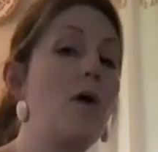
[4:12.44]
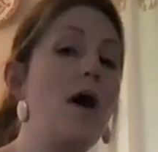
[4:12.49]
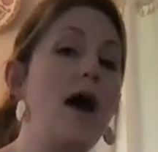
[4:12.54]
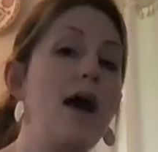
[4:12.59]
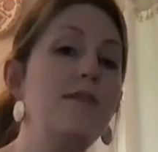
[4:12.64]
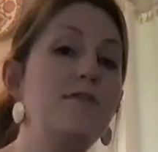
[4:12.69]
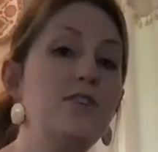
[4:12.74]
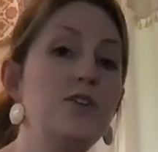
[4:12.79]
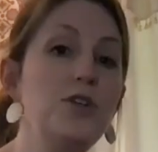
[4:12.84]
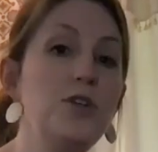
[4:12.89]

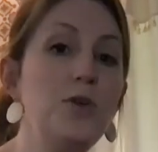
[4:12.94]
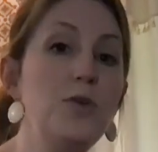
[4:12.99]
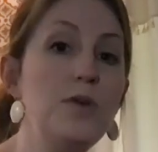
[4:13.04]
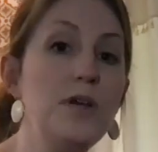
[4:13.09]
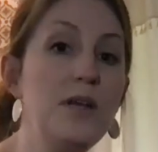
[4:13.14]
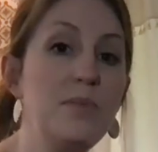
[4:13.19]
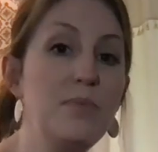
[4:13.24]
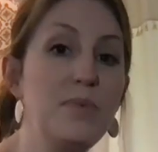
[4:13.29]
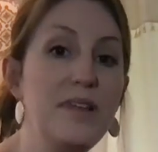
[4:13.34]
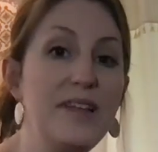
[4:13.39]
After you
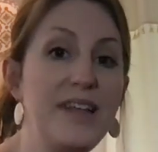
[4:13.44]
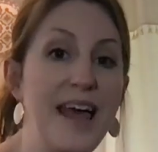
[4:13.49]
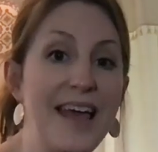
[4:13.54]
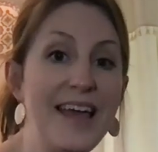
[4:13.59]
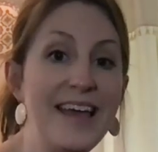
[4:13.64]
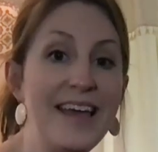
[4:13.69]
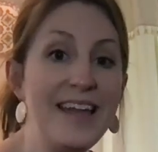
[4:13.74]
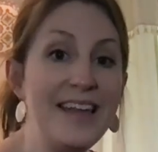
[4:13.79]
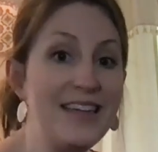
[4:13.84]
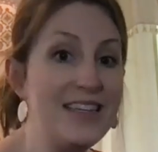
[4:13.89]
can play
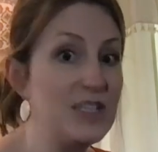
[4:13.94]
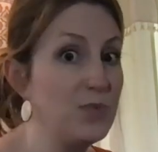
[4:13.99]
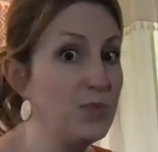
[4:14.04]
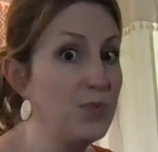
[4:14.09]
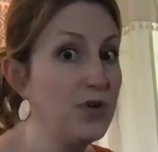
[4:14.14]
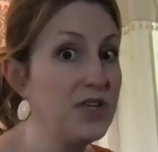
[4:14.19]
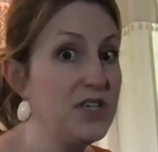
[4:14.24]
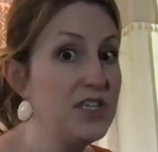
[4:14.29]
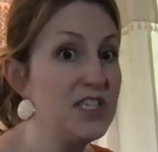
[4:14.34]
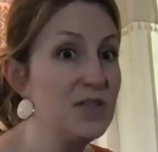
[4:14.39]
it and it's
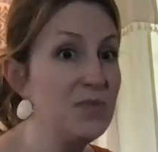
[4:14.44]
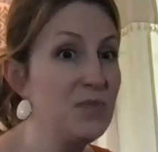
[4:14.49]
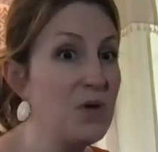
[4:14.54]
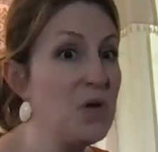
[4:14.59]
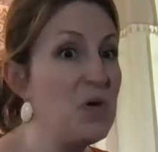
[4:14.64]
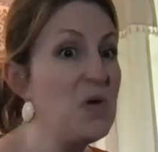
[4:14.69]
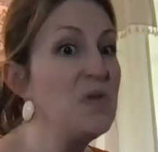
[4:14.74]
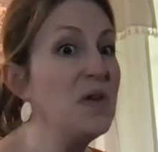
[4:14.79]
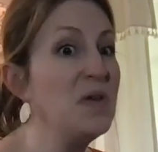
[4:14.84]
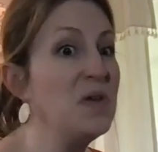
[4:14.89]
pretty
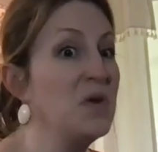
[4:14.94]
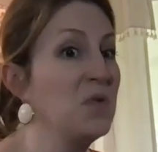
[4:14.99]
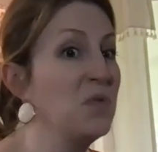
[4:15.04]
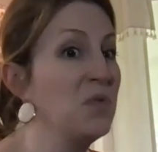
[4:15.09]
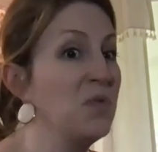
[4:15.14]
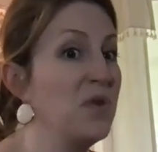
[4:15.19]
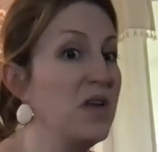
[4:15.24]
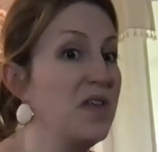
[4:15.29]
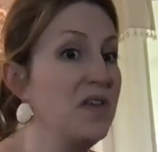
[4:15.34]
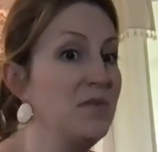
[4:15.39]
smooth and your
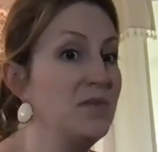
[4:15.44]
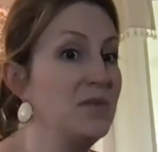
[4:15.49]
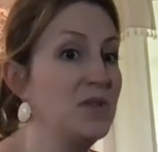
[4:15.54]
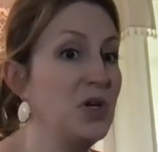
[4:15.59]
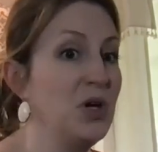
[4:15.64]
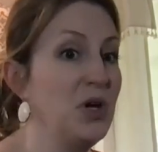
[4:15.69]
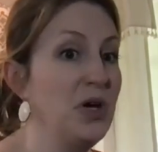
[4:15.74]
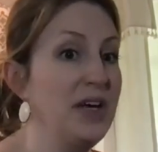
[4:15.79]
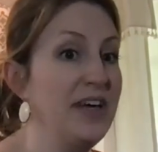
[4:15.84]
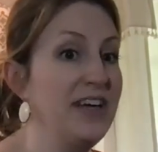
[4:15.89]
rhythm's
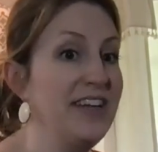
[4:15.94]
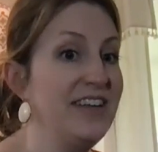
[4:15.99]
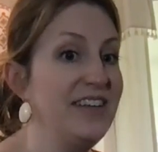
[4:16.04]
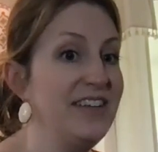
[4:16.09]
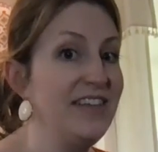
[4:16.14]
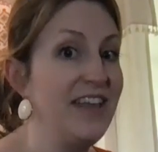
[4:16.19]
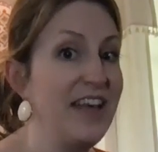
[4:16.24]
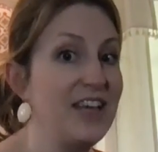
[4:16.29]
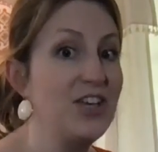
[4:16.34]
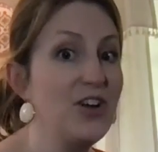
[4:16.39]
good,
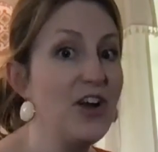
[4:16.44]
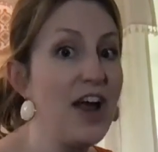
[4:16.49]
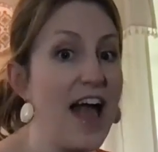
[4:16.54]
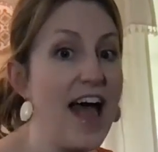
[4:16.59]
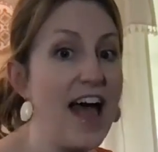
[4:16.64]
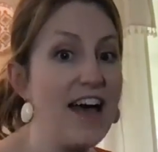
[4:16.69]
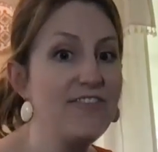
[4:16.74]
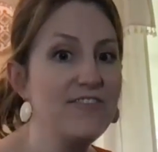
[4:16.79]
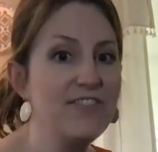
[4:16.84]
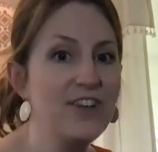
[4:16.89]
like your
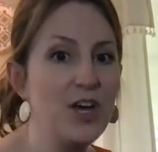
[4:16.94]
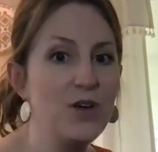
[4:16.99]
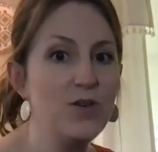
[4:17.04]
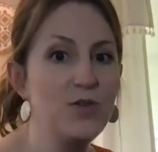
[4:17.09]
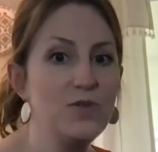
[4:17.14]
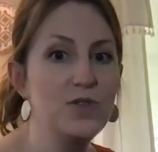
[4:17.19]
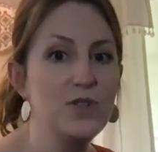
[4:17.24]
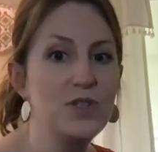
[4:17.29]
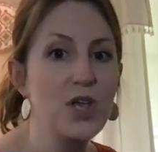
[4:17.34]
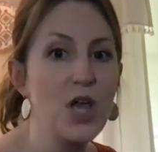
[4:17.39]
half
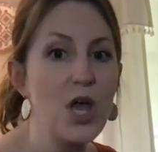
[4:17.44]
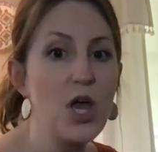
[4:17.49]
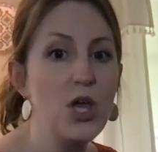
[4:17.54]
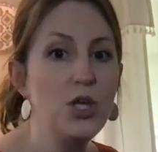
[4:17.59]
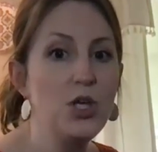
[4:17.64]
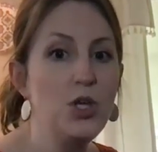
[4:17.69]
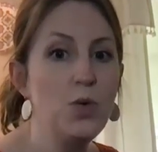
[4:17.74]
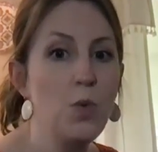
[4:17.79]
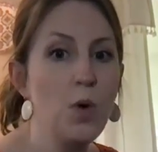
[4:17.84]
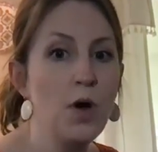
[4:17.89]
notes,
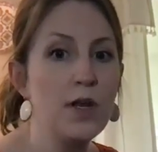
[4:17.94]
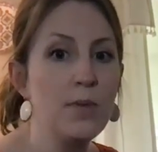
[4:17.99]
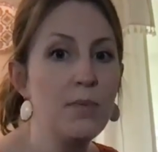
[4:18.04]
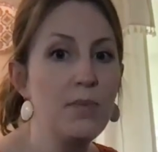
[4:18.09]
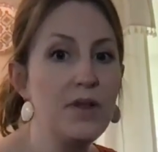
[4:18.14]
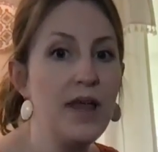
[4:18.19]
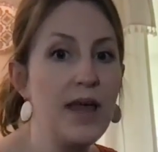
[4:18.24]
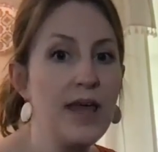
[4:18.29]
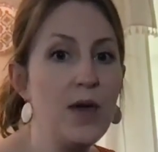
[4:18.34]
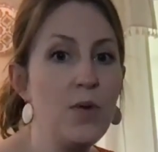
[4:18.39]
you want to
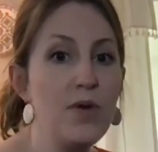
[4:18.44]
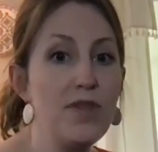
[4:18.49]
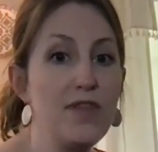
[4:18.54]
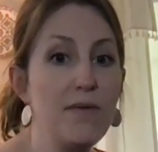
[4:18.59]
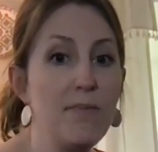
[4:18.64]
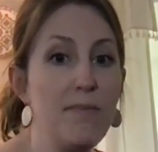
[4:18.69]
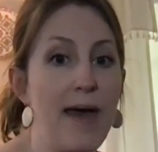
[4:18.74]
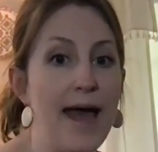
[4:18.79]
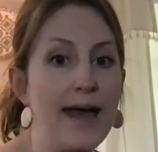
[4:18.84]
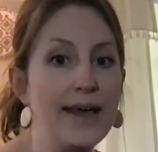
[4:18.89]
play it with the
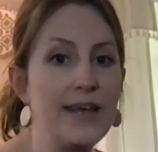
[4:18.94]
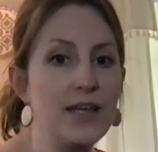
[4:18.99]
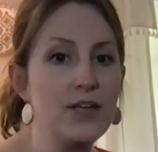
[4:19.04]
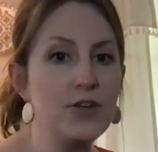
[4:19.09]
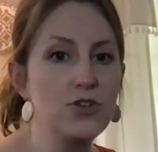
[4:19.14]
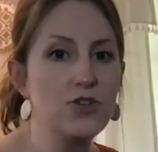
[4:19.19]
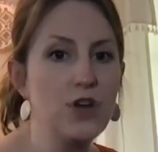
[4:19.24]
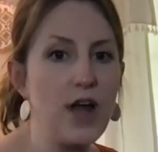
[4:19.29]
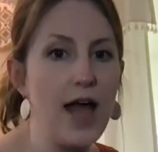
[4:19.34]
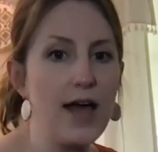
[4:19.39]
backing
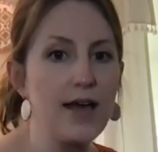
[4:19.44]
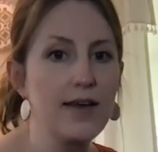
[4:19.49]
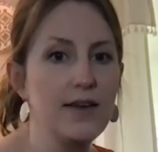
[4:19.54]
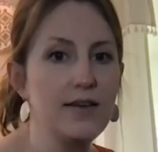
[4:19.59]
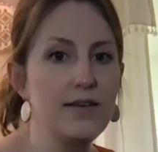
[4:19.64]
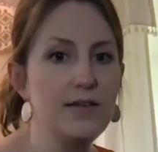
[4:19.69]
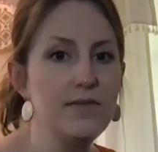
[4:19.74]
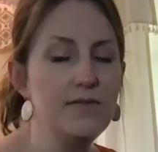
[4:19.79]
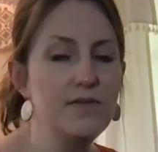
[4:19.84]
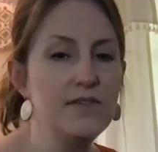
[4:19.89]
track.
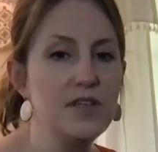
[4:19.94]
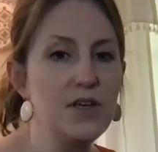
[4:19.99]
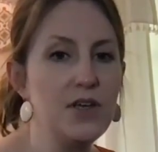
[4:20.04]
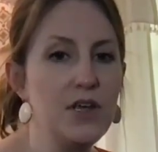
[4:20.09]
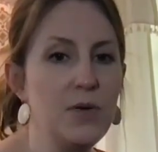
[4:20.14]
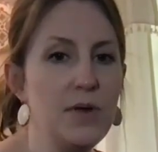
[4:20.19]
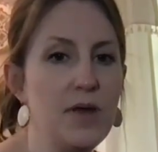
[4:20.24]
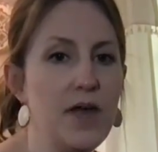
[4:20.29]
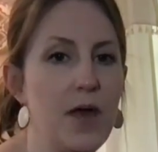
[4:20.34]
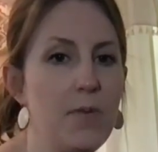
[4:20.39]
So
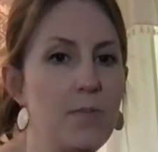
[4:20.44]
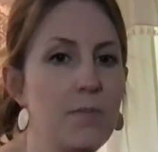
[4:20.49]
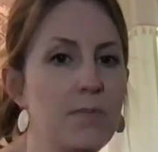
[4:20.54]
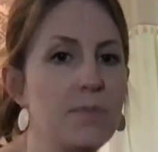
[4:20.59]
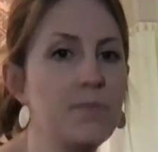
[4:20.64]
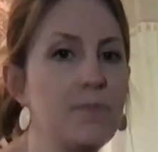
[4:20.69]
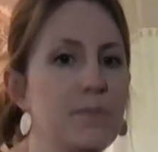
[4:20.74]
here we go.